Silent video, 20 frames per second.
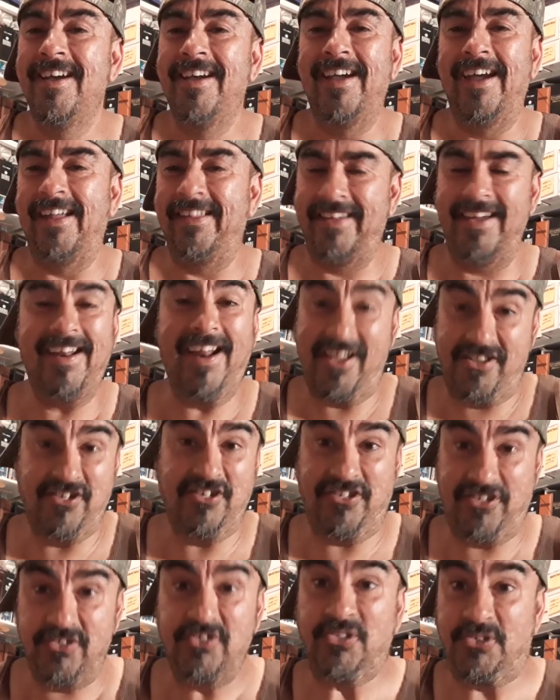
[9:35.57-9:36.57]
And then I
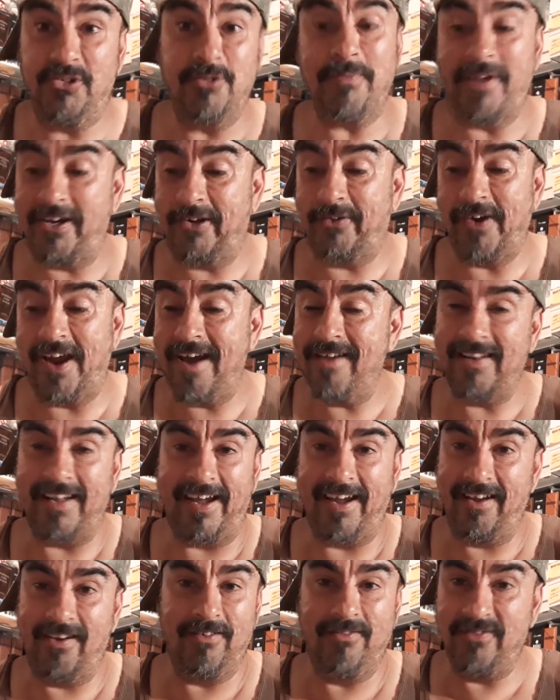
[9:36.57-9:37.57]
just stood my ground,
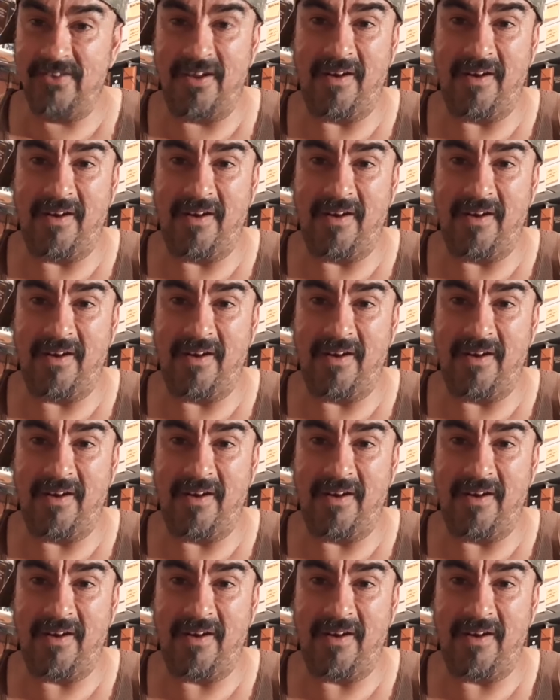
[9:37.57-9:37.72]
like,